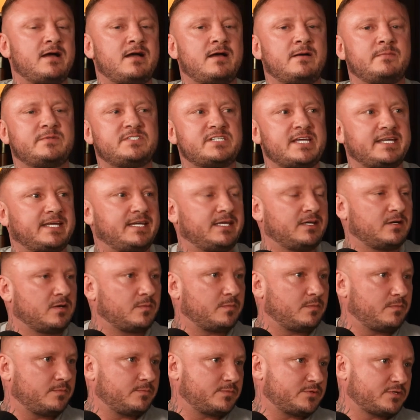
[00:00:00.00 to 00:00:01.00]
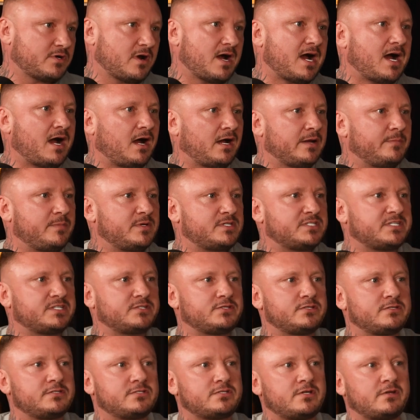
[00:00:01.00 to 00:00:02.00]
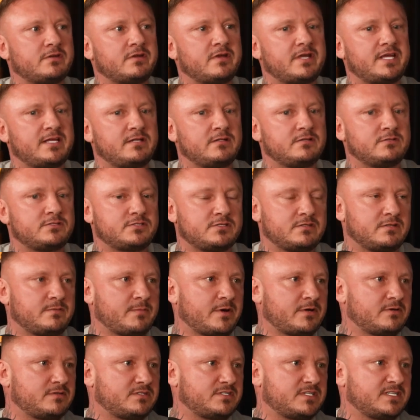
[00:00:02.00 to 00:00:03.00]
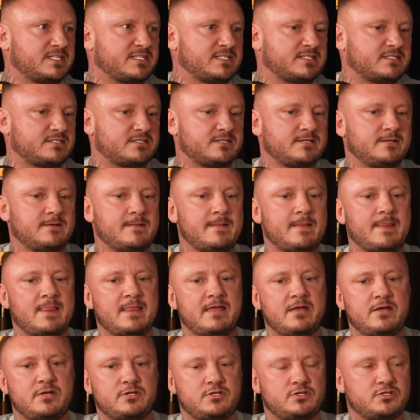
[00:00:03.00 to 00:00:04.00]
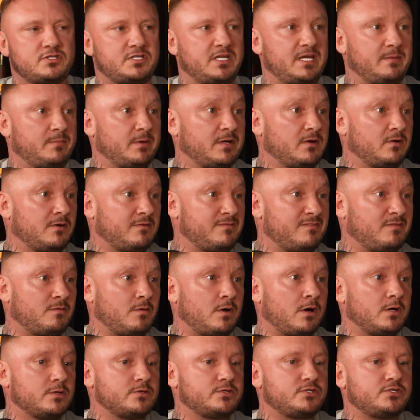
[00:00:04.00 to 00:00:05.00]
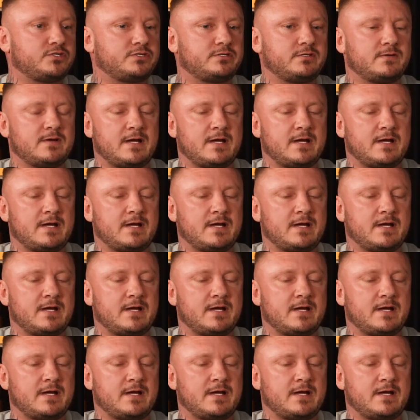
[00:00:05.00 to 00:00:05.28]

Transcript: taking up sort of high positions on the hills and the mountains, just keeping overwatch.